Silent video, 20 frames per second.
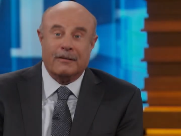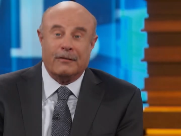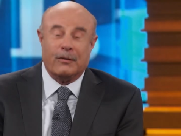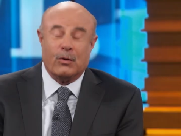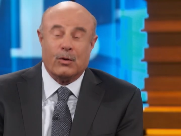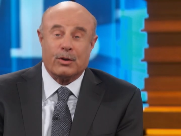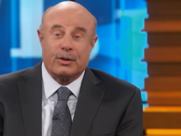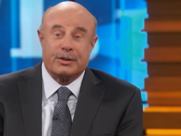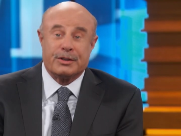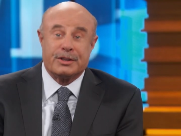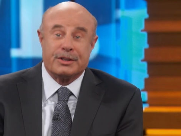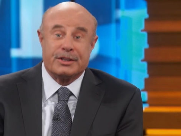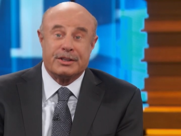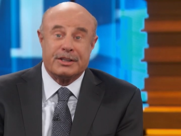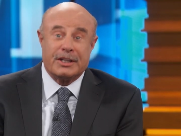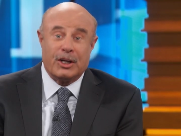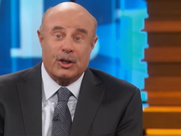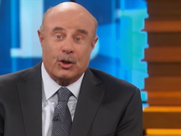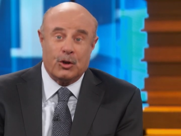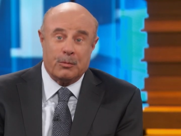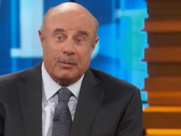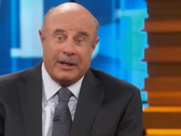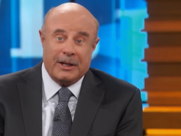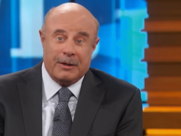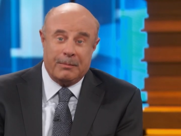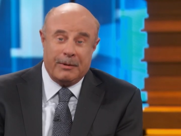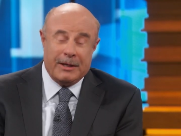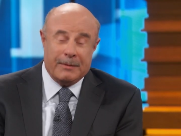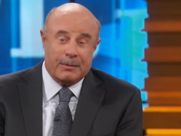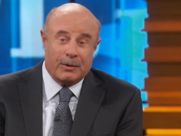For so many
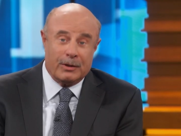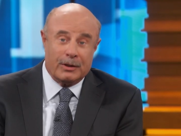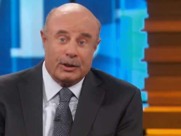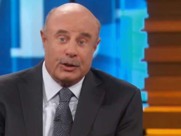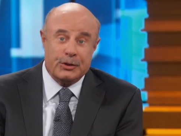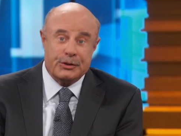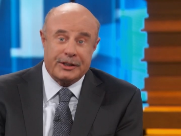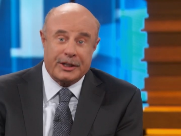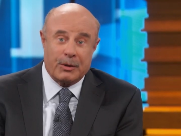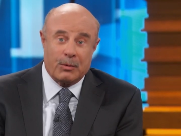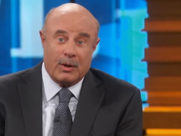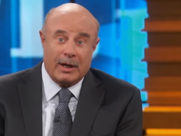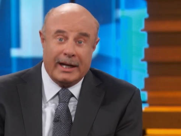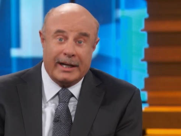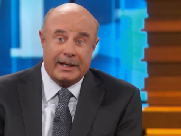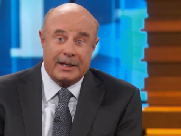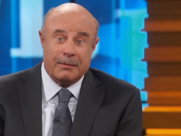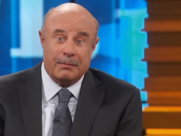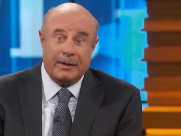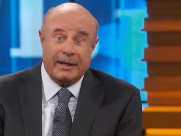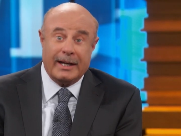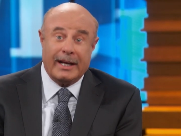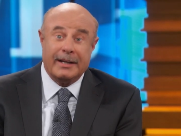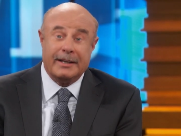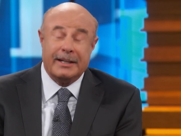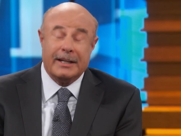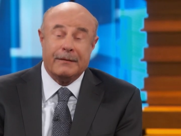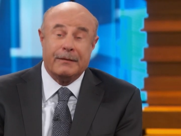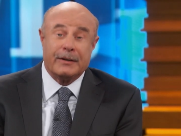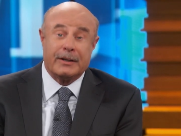people, losing weight can be a
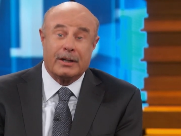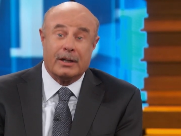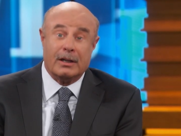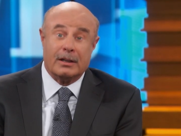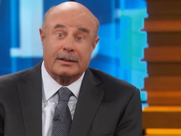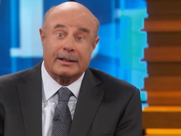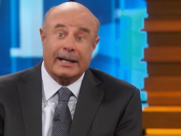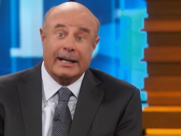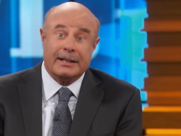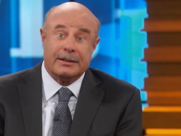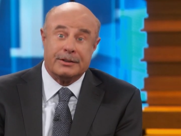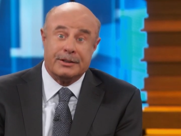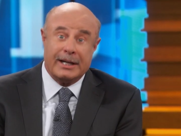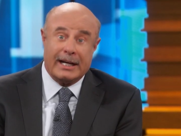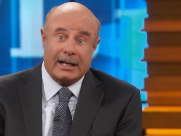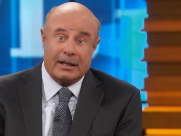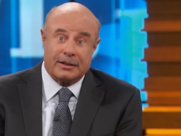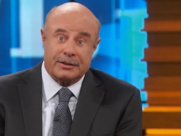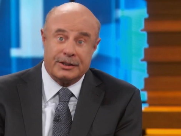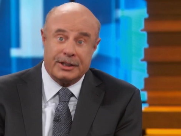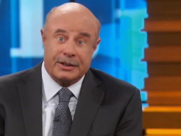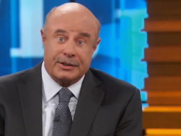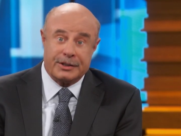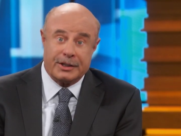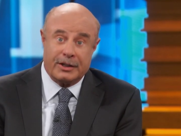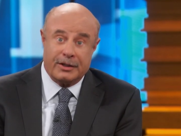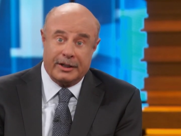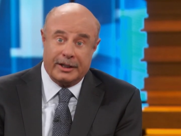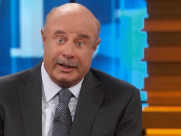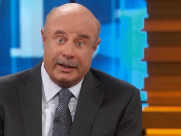difficult and challenging
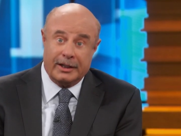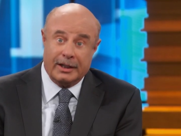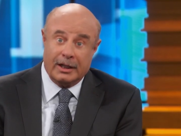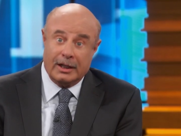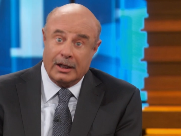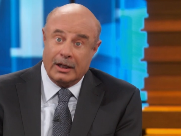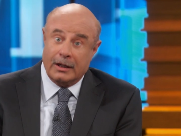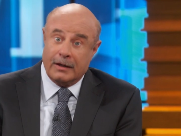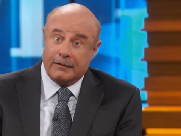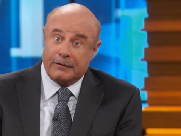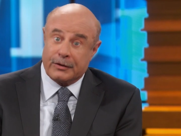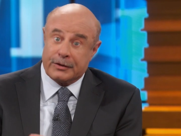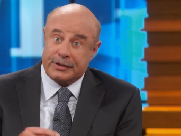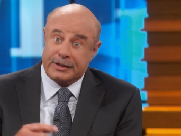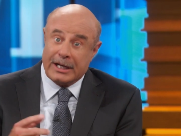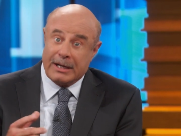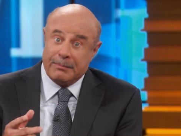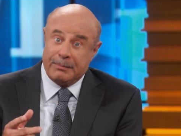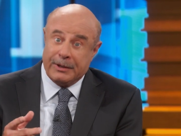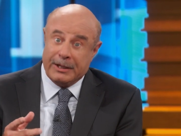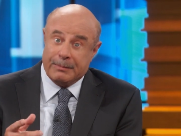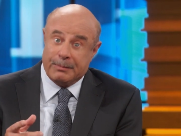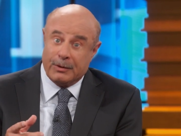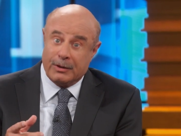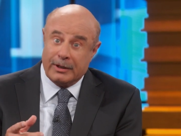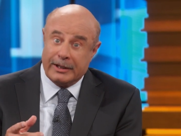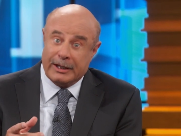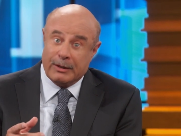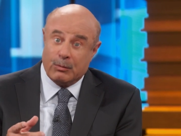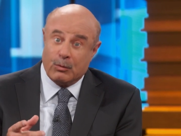journey. For some
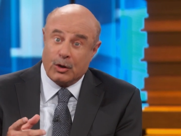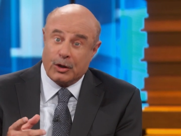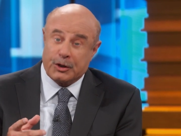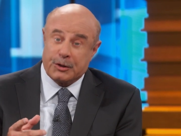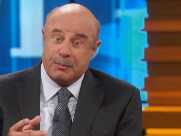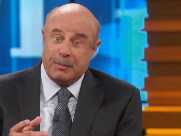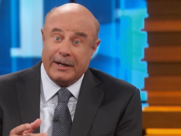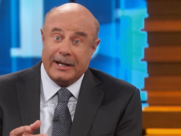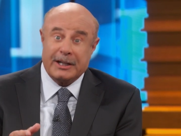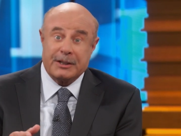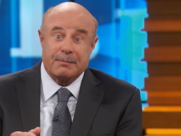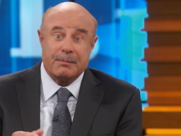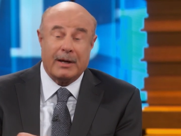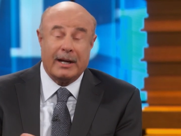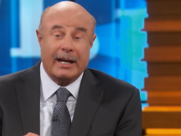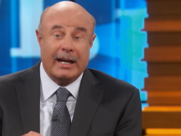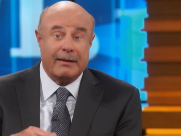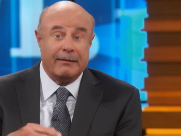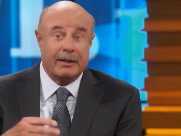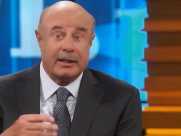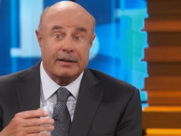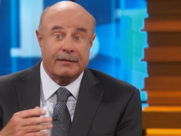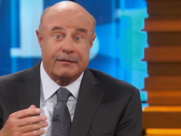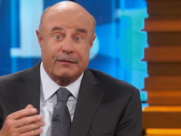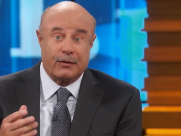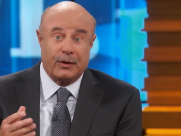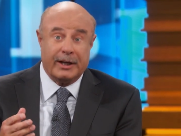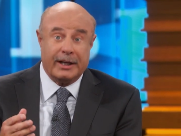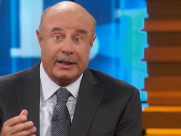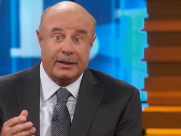people, it works best by having a
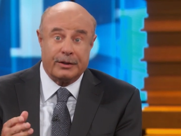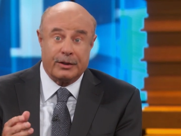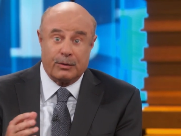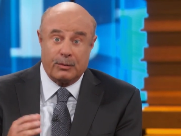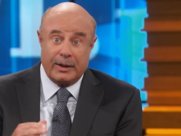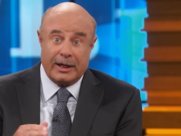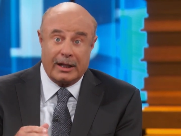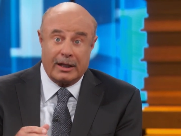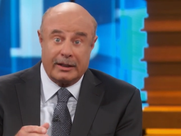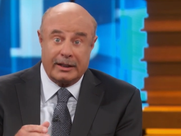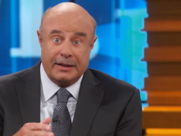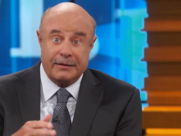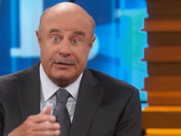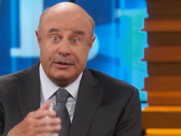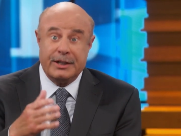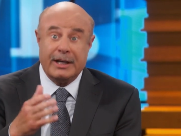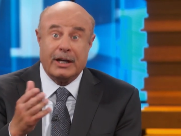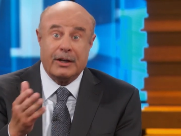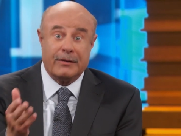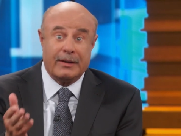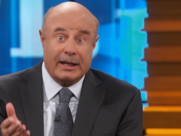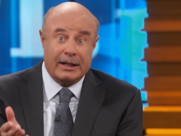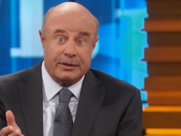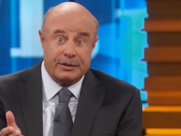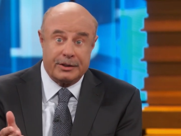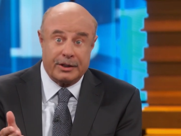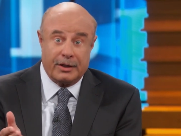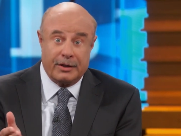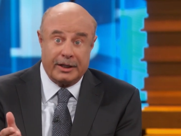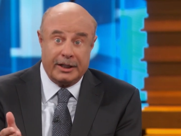friend or relative share that
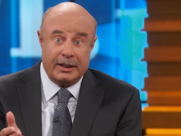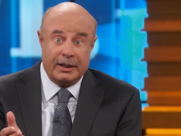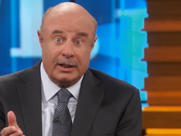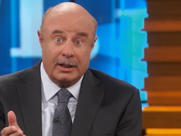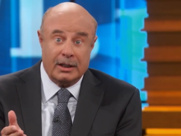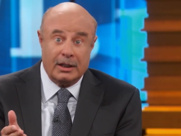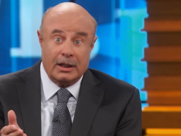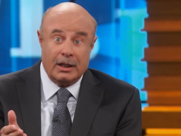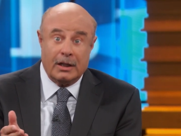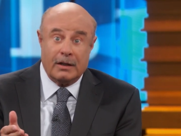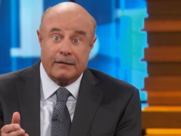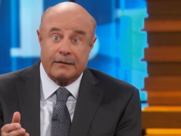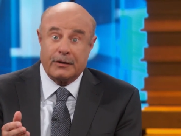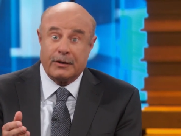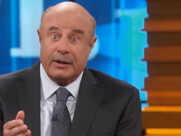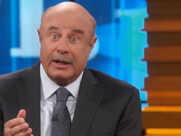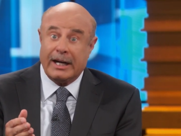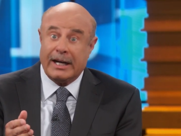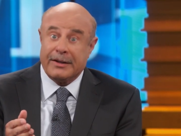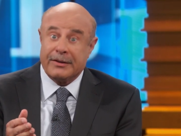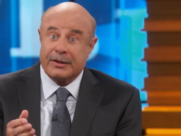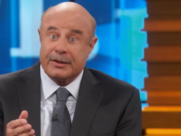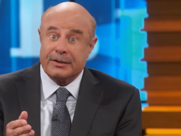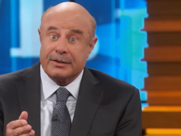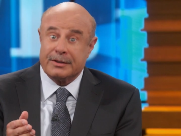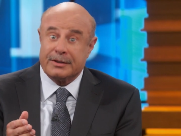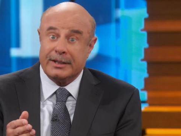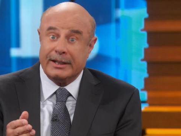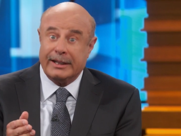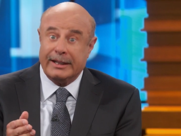journey. For
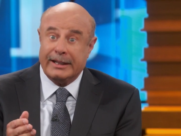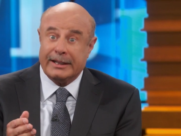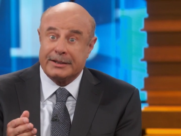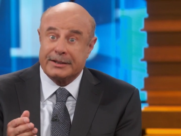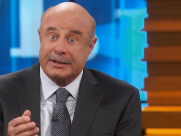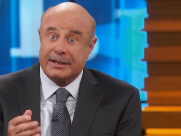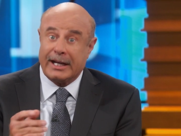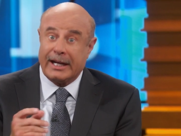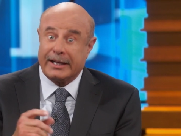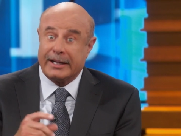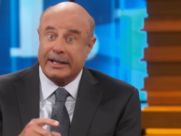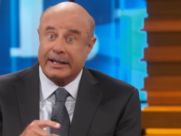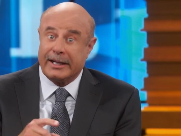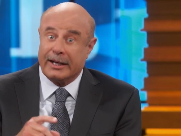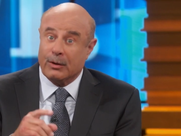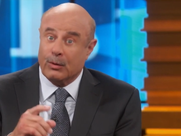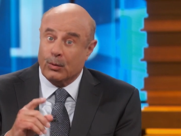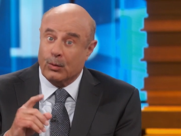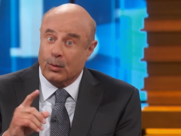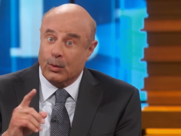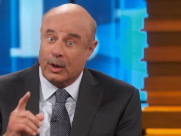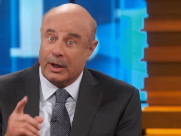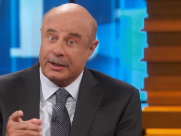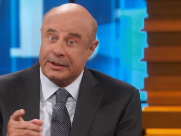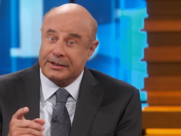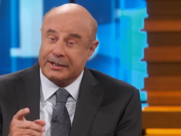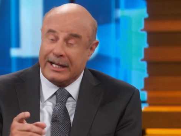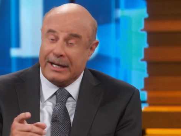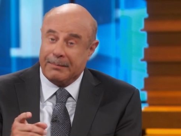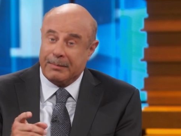others, it's taking it one
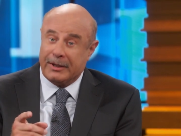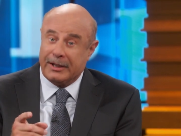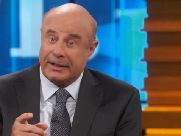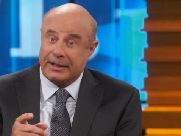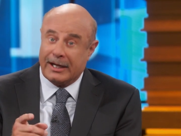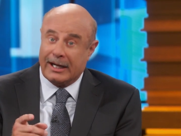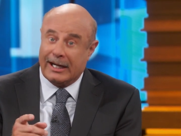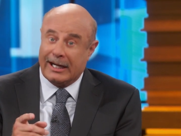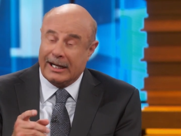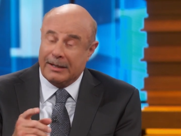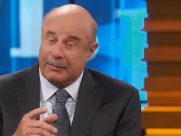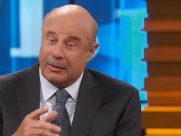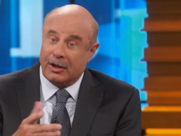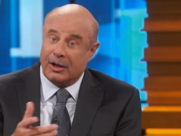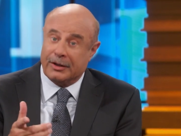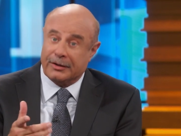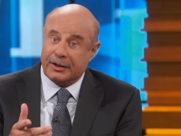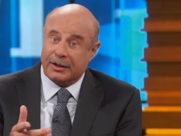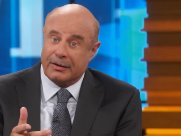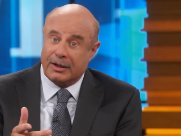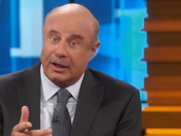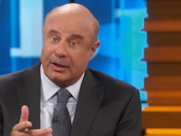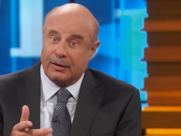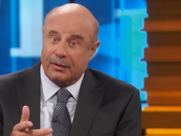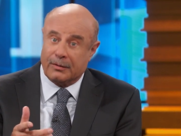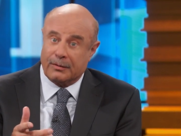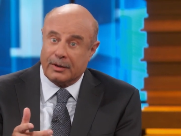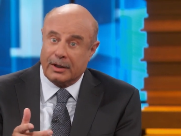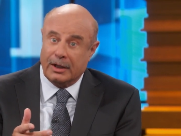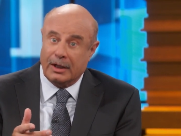step at a time on their own.